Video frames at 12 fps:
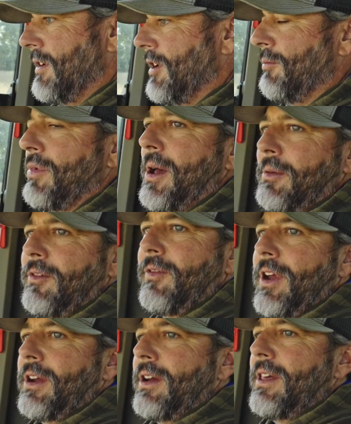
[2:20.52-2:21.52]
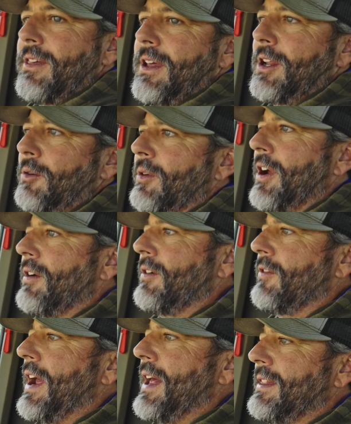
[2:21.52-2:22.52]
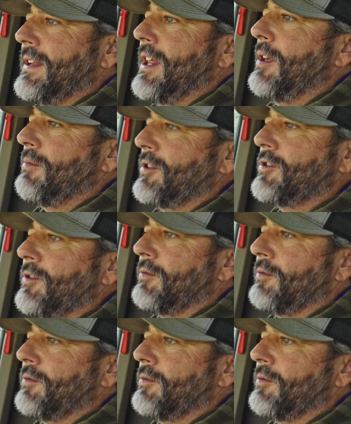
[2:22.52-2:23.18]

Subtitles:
it probably varies anywhere. At the deepest,